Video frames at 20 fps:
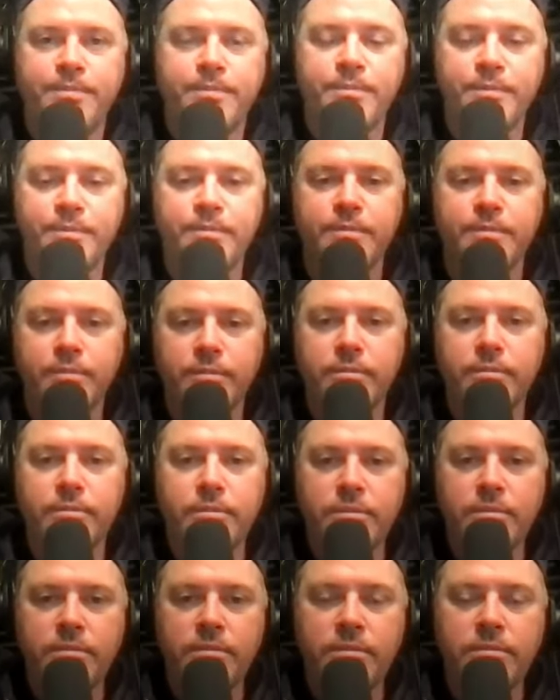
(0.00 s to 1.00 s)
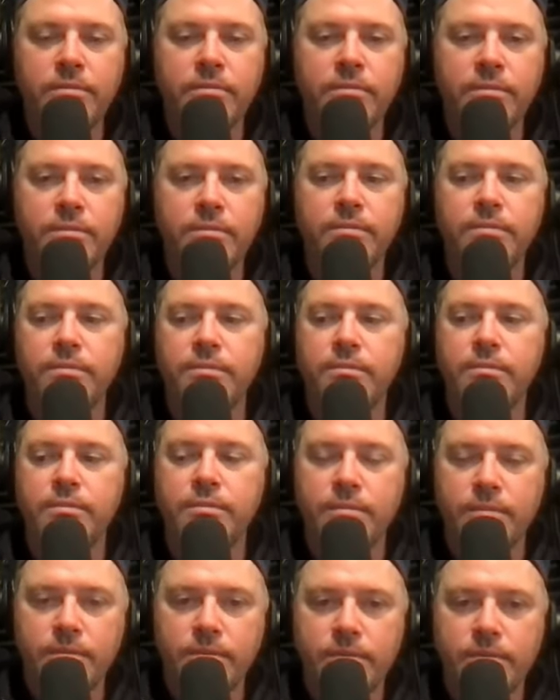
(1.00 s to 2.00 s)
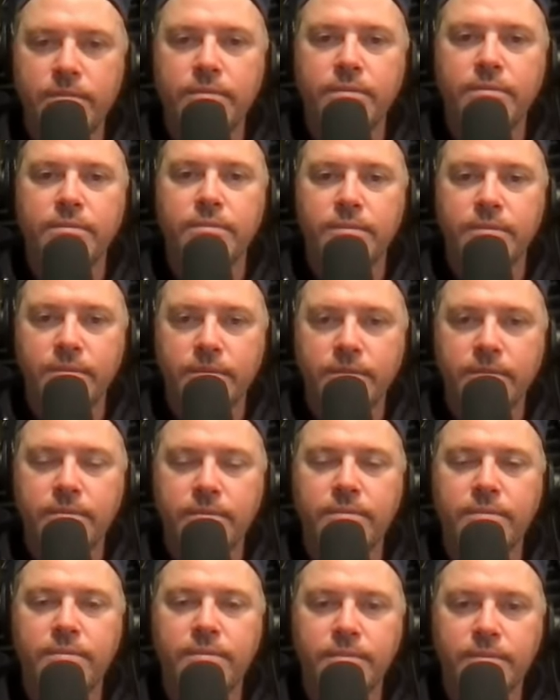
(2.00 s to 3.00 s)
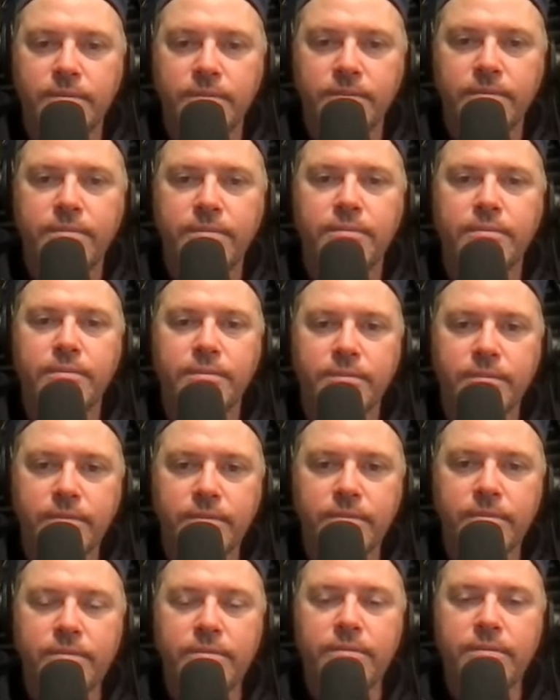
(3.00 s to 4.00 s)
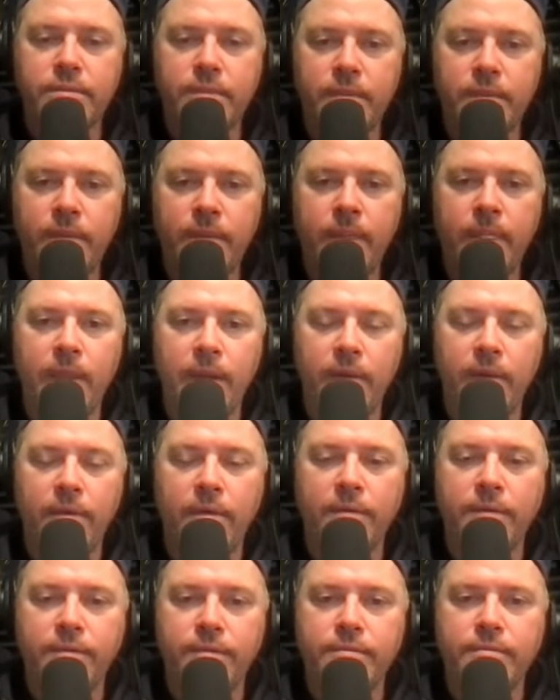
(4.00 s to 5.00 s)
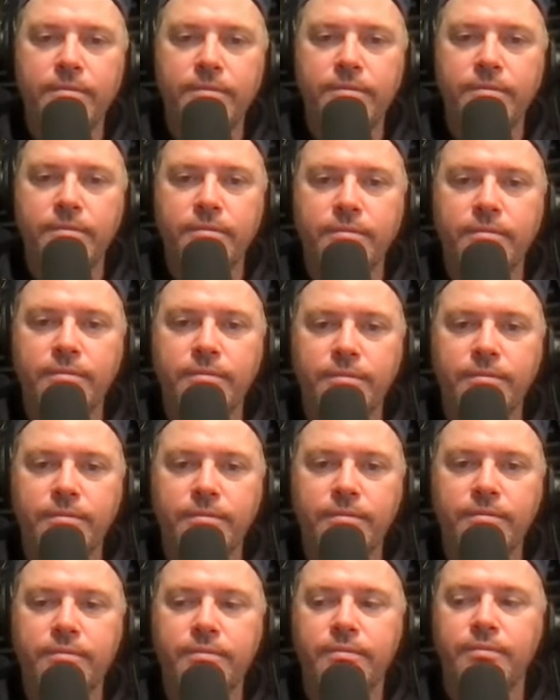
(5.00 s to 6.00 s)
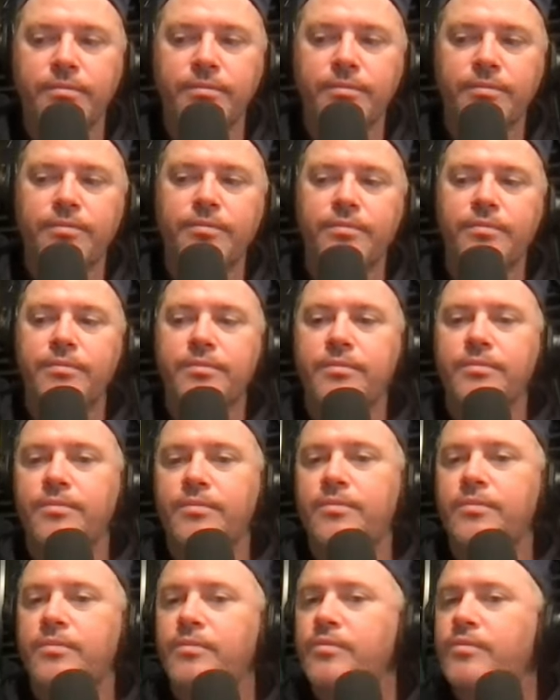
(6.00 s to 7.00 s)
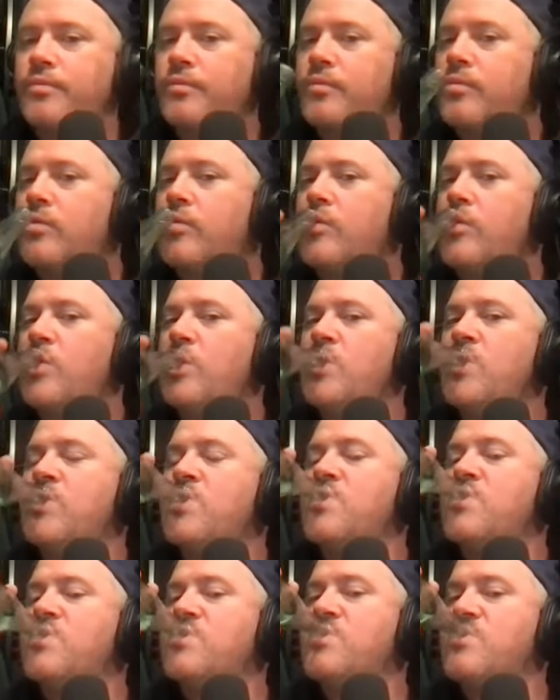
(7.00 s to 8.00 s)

The person shown says nothing.